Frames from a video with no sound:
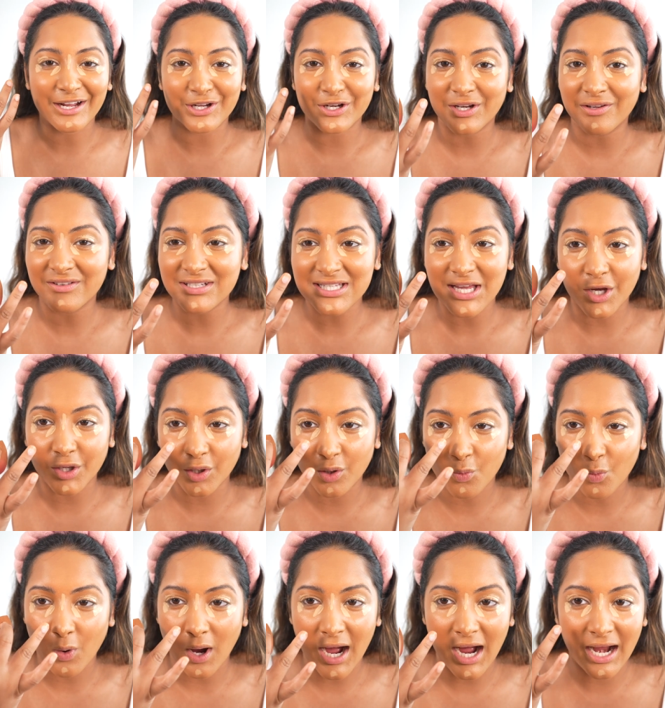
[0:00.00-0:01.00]
couldn't even tell you
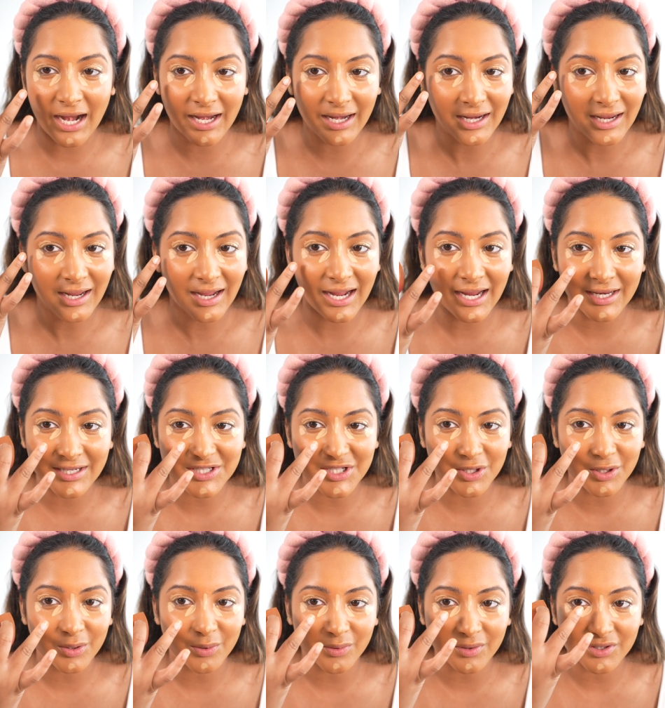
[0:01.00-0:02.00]
why I
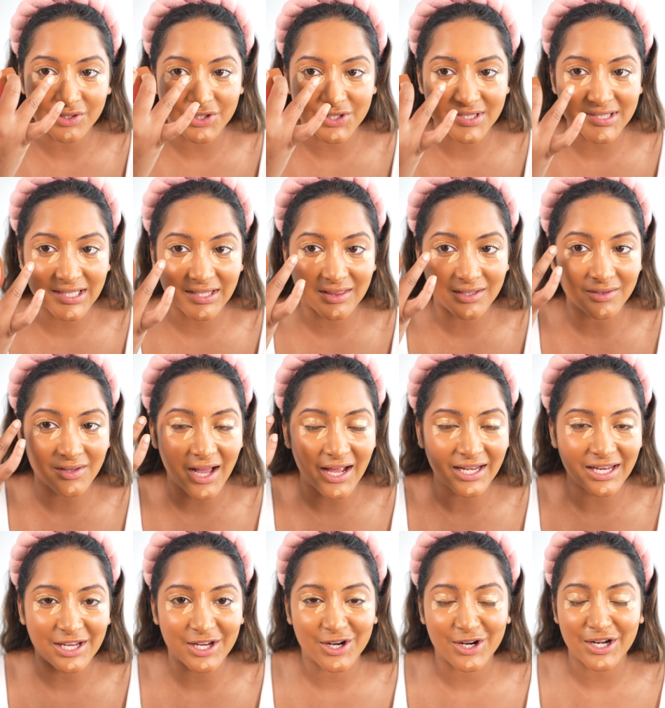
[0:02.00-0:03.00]
do just like the line
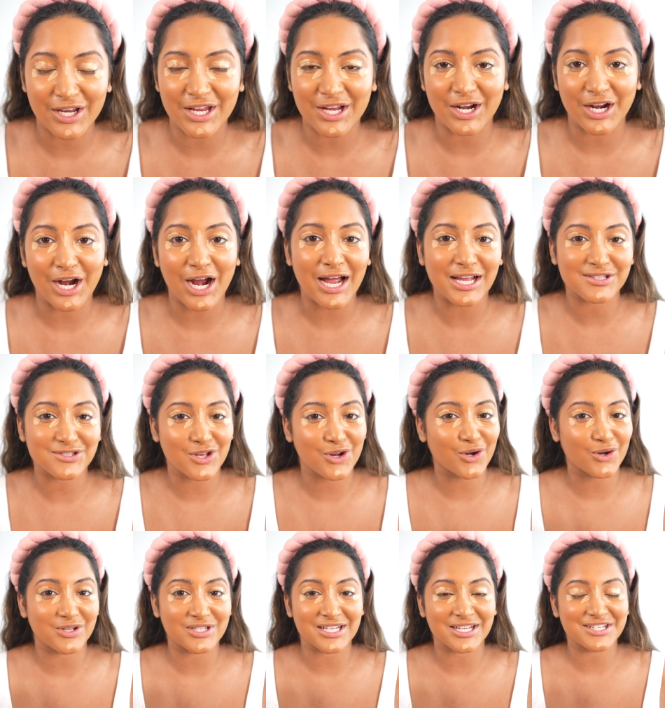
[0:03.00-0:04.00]
here and here. I saw it
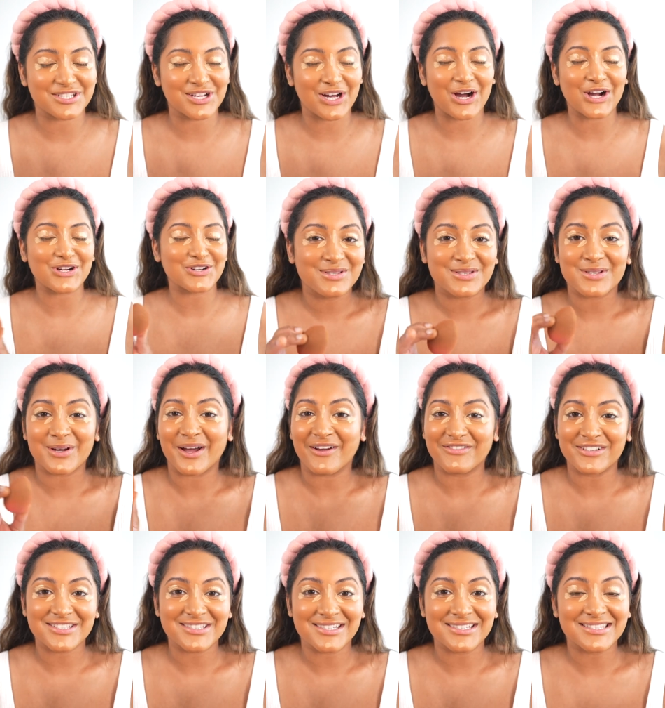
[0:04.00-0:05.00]
on TikTok. So
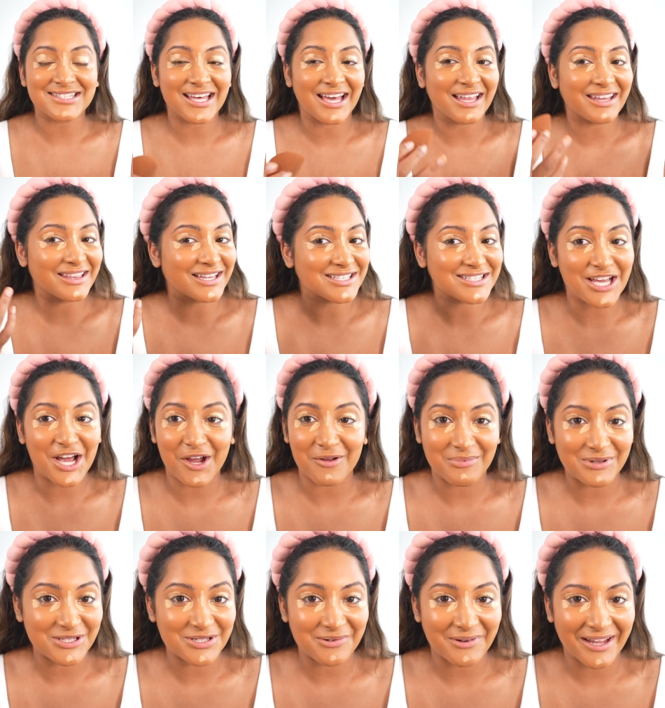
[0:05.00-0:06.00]
ever since then, that's how I've
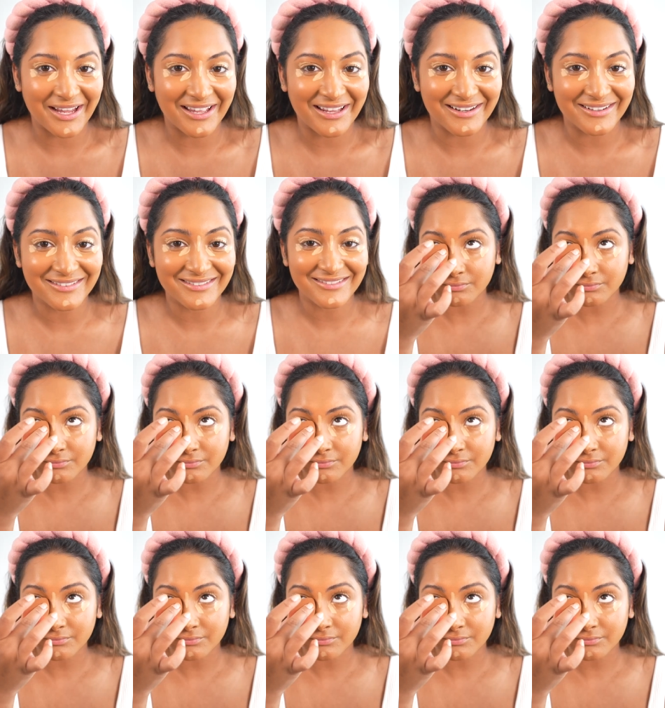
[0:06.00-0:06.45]
been doing it.